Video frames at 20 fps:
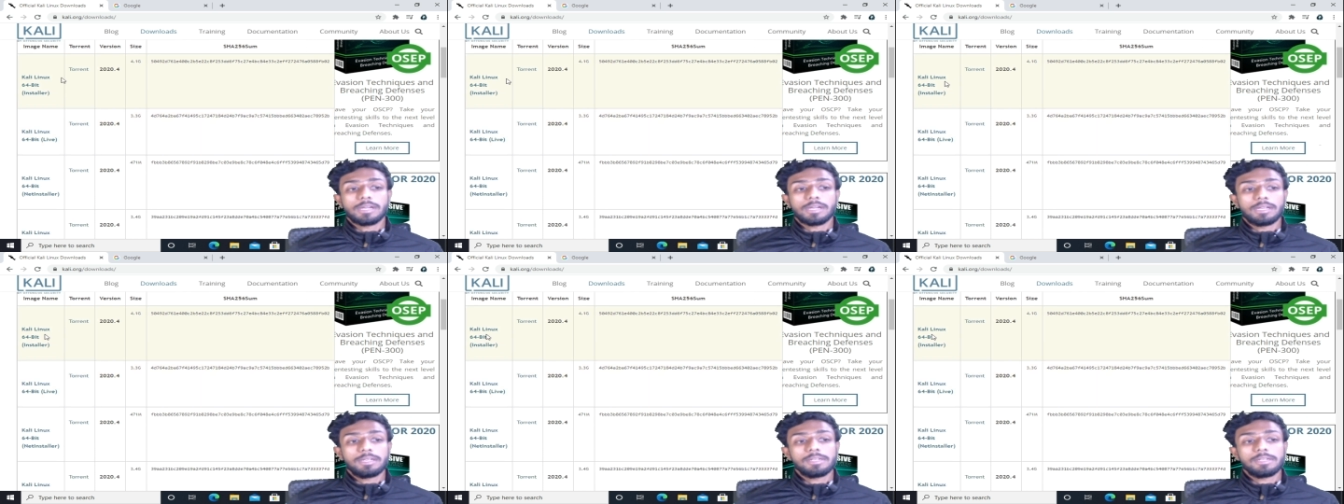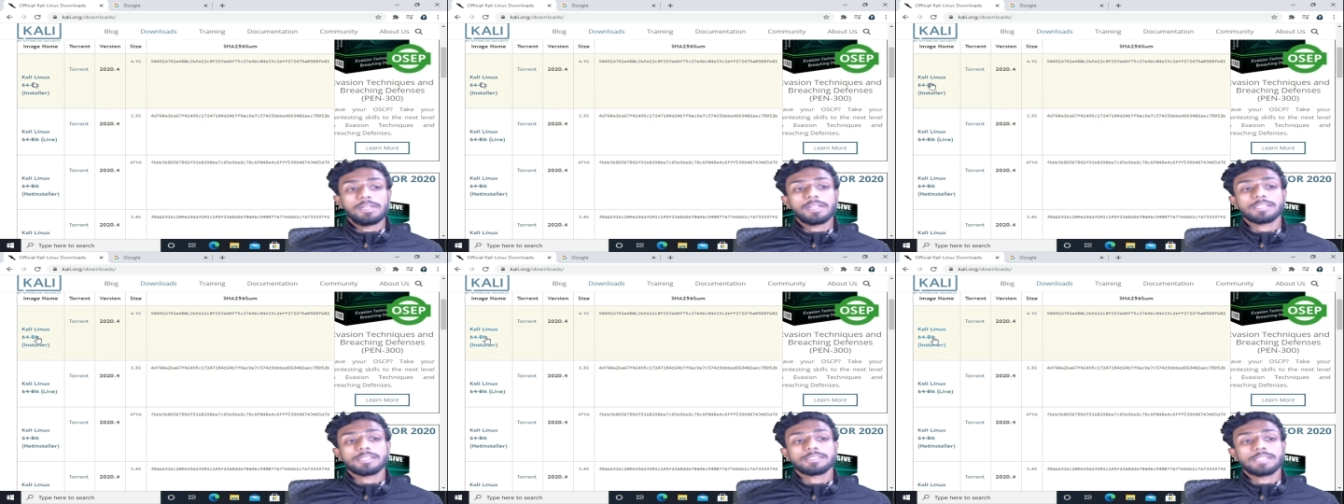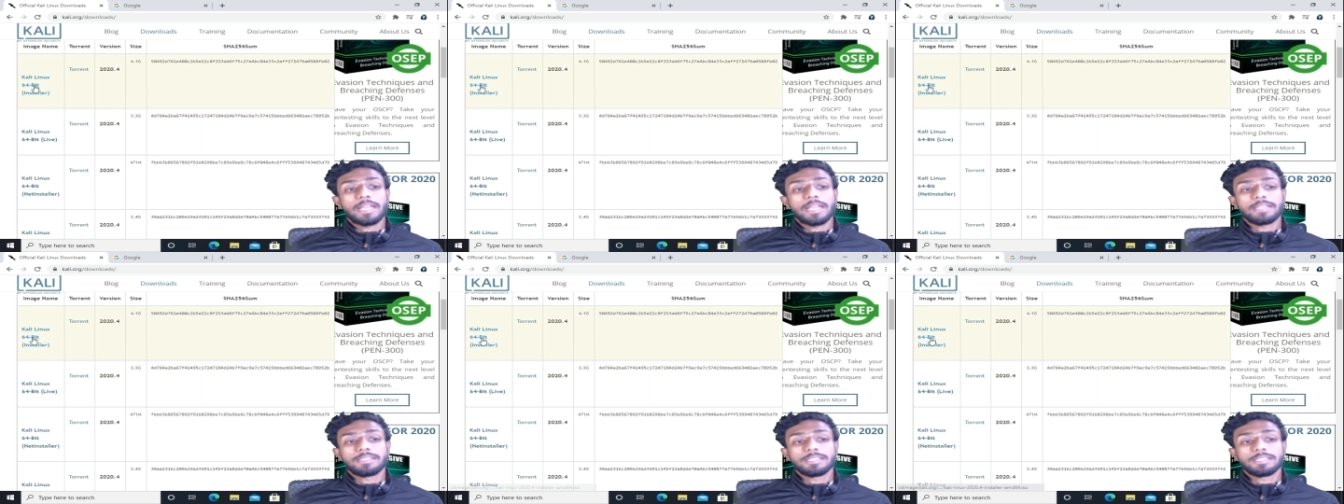Kali Linux
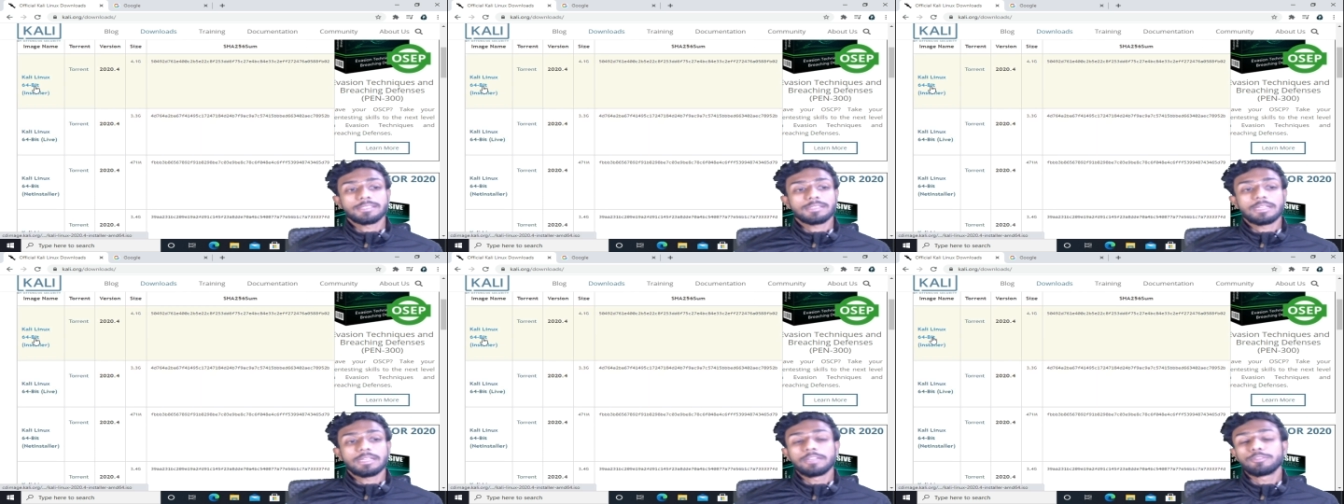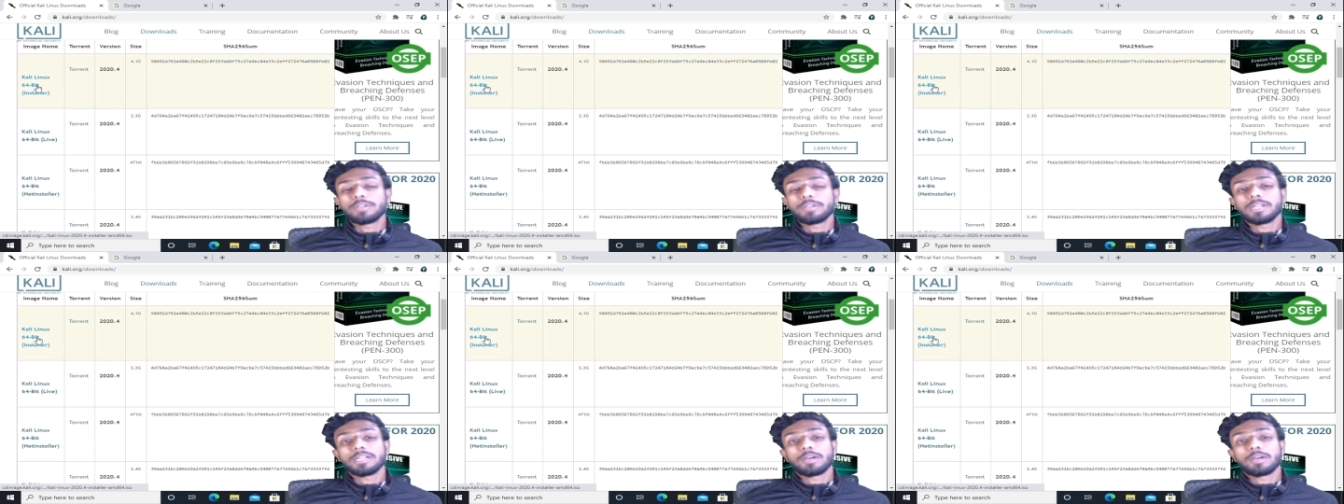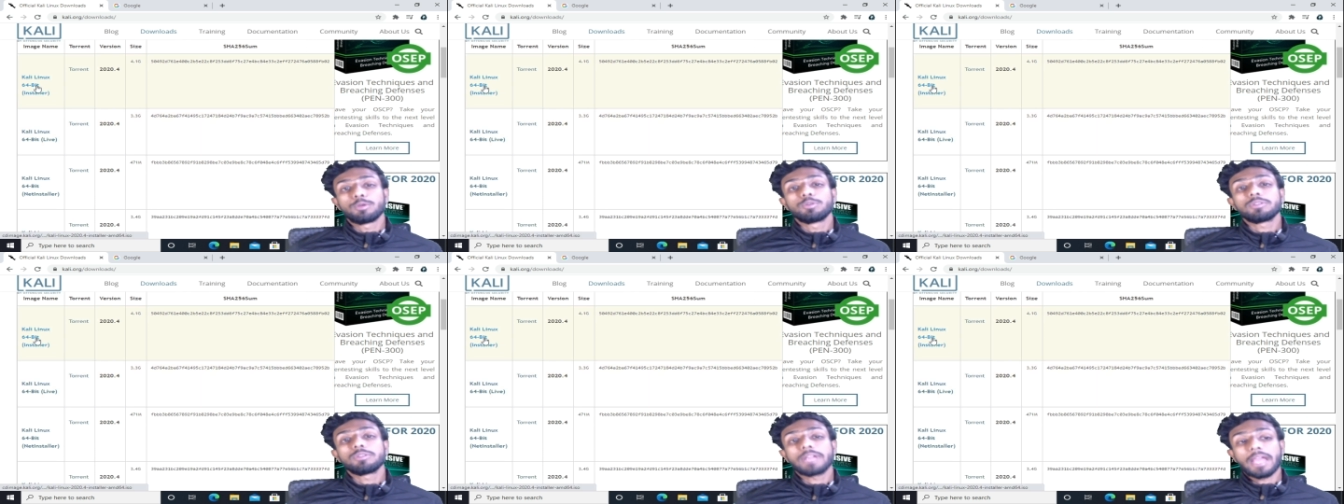like this you can
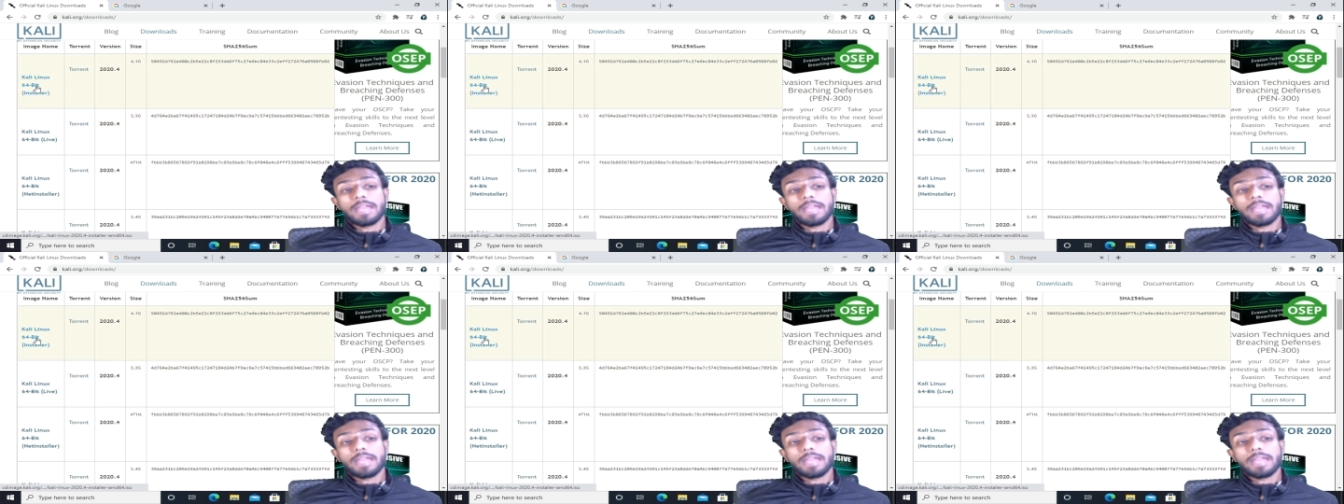download